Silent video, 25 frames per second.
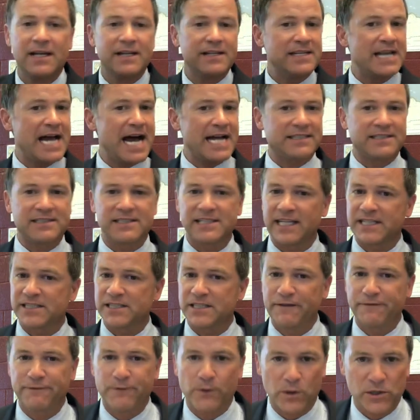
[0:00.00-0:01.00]
not
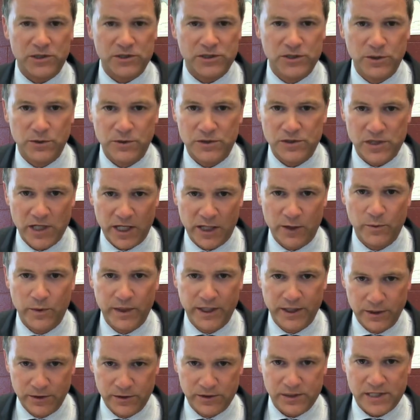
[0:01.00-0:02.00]
64 students like we
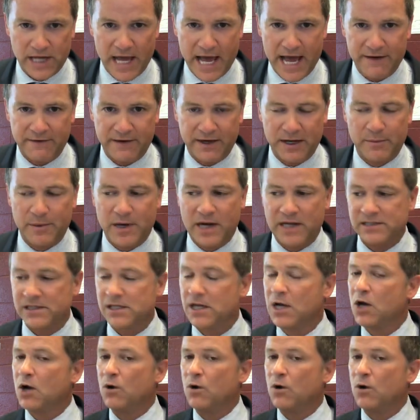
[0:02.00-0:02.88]
used to have on a bus.